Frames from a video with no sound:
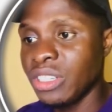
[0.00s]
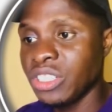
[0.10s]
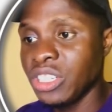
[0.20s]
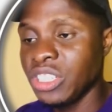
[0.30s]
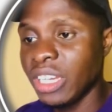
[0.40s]

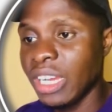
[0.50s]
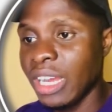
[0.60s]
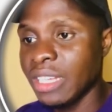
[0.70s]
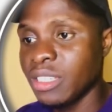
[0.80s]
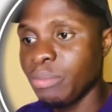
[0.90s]
initiate
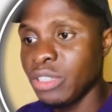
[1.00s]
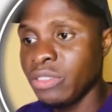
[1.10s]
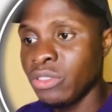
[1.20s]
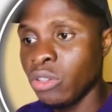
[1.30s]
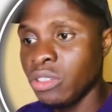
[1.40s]
checkout, page
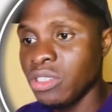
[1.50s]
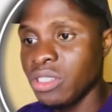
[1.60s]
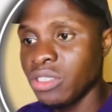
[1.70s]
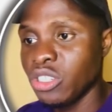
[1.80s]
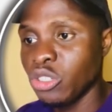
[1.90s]
view, all these
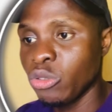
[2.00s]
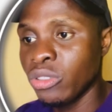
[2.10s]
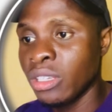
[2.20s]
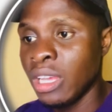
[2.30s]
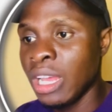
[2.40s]
things is shown,